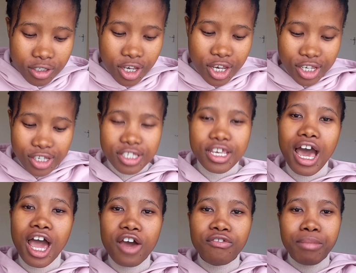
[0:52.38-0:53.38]
You see, I
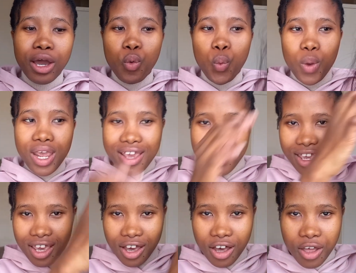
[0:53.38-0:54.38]
have my wig
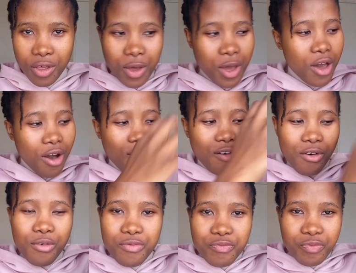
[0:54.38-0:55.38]
here.
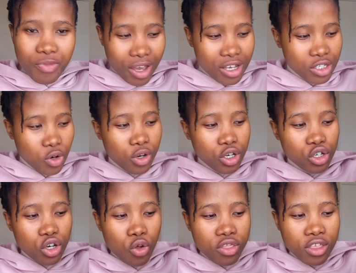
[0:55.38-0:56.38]
So
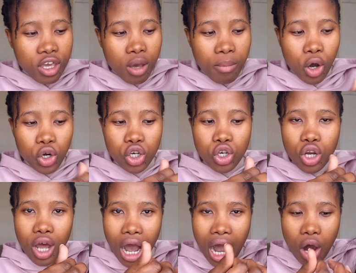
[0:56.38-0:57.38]
don't think about
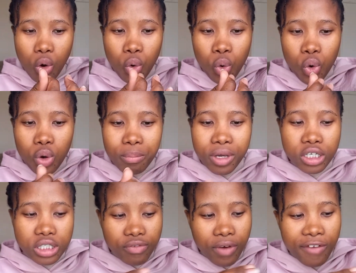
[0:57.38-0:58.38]
because if
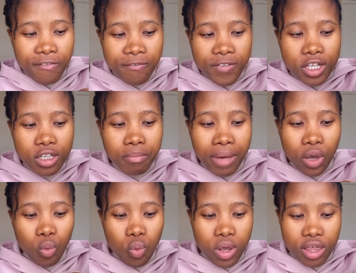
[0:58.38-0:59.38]
I feel my
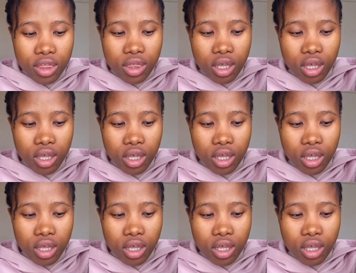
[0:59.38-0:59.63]
weave